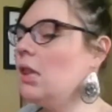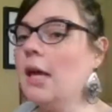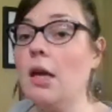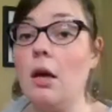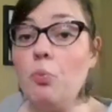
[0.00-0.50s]

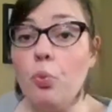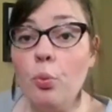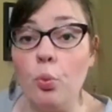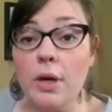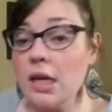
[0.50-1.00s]
Like,
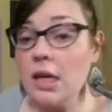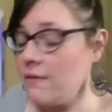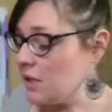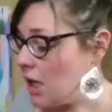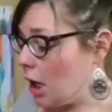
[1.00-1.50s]
we can
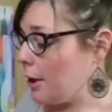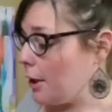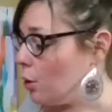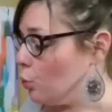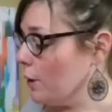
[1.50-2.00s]
even talk
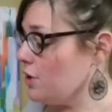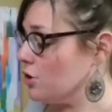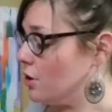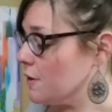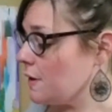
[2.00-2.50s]
about
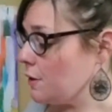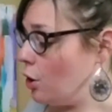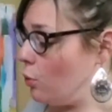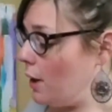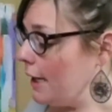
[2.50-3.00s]
original
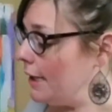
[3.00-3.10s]
Snow White.